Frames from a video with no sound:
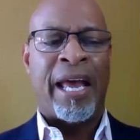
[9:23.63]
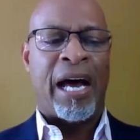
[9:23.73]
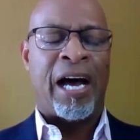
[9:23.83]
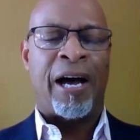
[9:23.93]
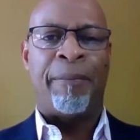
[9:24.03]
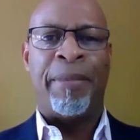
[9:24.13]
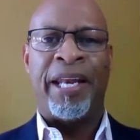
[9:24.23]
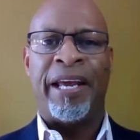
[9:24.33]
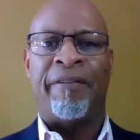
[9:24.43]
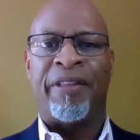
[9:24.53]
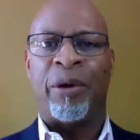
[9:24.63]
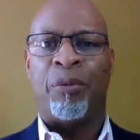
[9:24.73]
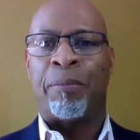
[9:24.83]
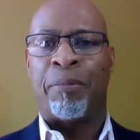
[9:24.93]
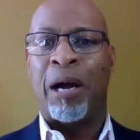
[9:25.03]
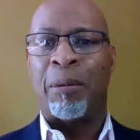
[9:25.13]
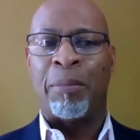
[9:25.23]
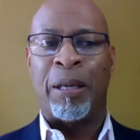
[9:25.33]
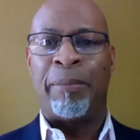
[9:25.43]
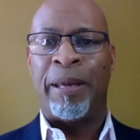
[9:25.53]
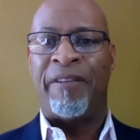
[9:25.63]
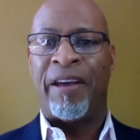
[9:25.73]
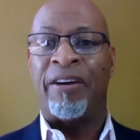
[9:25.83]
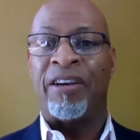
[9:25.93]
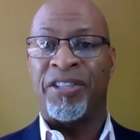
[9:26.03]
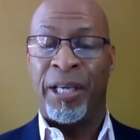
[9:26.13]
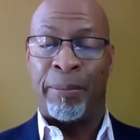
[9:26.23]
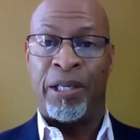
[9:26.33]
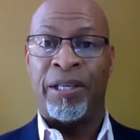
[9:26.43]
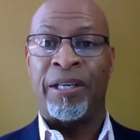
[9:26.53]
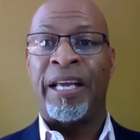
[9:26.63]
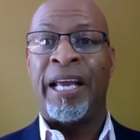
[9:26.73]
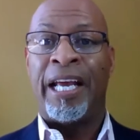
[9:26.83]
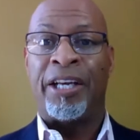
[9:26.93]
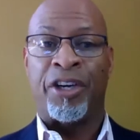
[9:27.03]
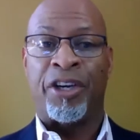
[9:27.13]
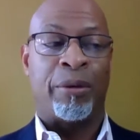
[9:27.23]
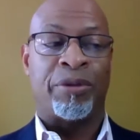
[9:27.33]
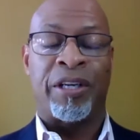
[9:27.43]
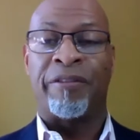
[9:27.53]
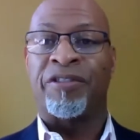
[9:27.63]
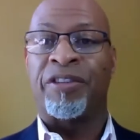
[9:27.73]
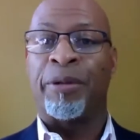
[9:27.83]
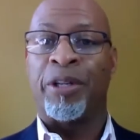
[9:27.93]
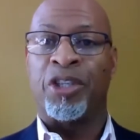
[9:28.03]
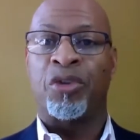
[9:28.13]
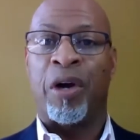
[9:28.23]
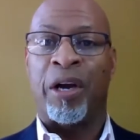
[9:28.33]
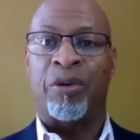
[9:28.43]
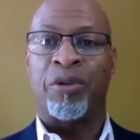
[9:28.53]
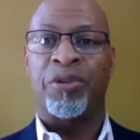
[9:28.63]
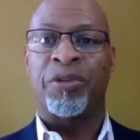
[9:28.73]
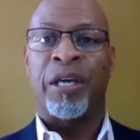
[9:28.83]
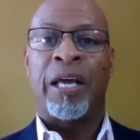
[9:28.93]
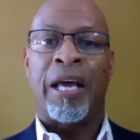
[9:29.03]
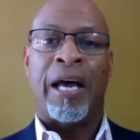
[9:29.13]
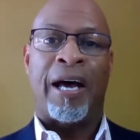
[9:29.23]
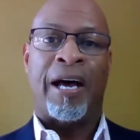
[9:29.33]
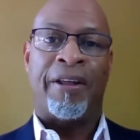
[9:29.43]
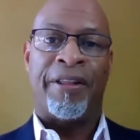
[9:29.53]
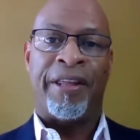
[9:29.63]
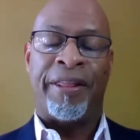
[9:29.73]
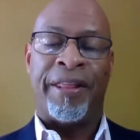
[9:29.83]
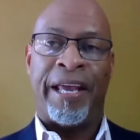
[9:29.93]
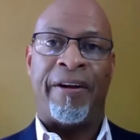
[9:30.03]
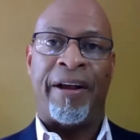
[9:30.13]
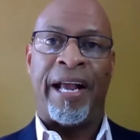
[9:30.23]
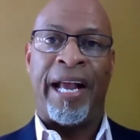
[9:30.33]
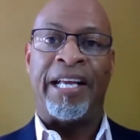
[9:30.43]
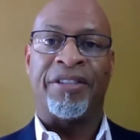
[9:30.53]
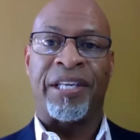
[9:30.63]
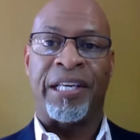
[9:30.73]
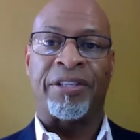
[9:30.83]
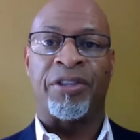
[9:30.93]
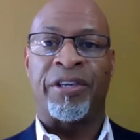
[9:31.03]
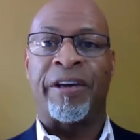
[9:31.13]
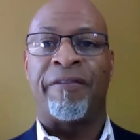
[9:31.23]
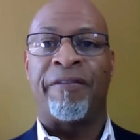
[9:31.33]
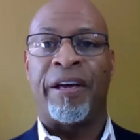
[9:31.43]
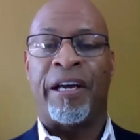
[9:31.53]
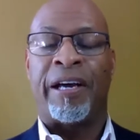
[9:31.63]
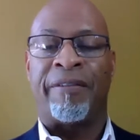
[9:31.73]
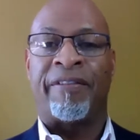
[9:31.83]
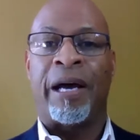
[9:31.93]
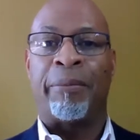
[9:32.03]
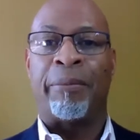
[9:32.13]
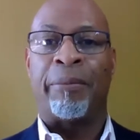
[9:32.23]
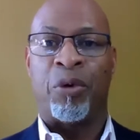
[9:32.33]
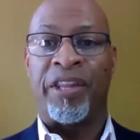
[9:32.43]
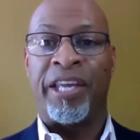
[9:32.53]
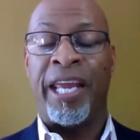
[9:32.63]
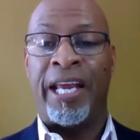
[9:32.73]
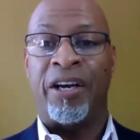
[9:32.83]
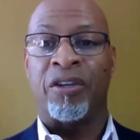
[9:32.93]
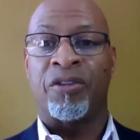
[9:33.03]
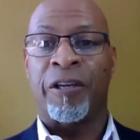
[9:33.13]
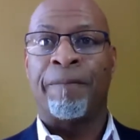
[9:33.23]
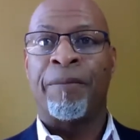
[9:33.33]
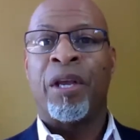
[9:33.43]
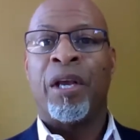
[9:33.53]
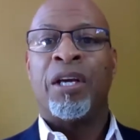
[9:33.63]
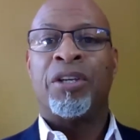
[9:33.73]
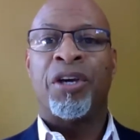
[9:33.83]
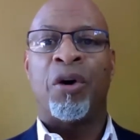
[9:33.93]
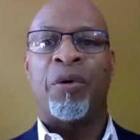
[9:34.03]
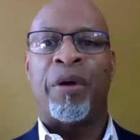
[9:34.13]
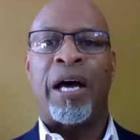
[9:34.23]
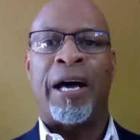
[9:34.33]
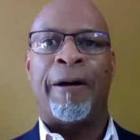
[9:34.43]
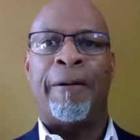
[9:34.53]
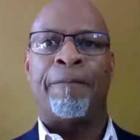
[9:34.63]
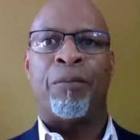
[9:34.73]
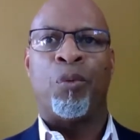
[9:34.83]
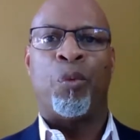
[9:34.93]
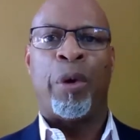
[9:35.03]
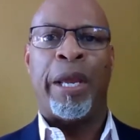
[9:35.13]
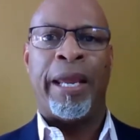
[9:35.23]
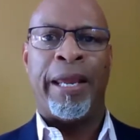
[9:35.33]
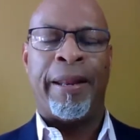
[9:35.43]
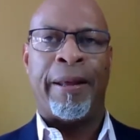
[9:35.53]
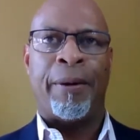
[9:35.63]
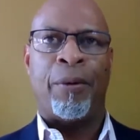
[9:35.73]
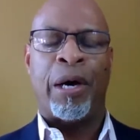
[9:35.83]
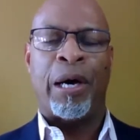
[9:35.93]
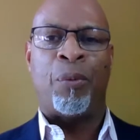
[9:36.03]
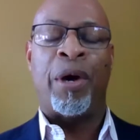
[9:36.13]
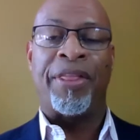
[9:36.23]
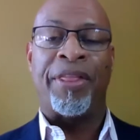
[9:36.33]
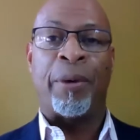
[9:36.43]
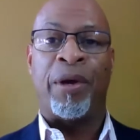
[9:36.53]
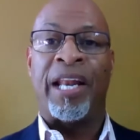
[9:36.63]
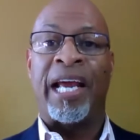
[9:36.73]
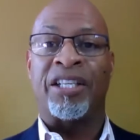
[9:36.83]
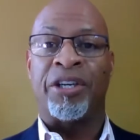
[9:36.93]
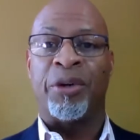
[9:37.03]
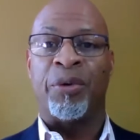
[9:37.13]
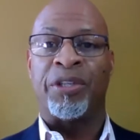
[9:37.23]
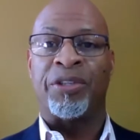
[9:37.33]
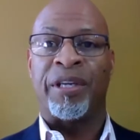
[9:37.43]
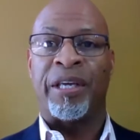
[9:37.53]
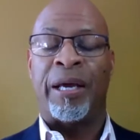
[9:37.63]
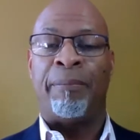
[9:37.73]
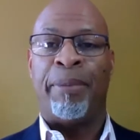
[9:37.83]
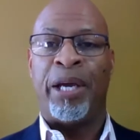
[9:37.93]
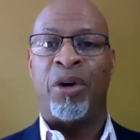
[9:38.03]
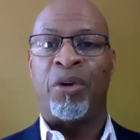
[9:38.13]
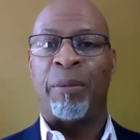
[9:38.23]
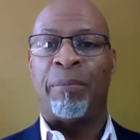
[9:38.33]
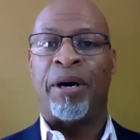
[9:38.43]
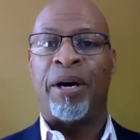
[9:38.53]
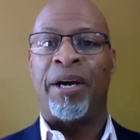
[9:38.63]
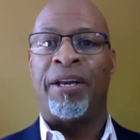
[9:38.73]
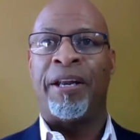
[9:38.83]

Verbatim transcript: Uh, many of them will probably be very similar in terms of some of the struggles uh, that their ancestors have uh, come through over the years. So um, we, uh, one thing we like to do is build upon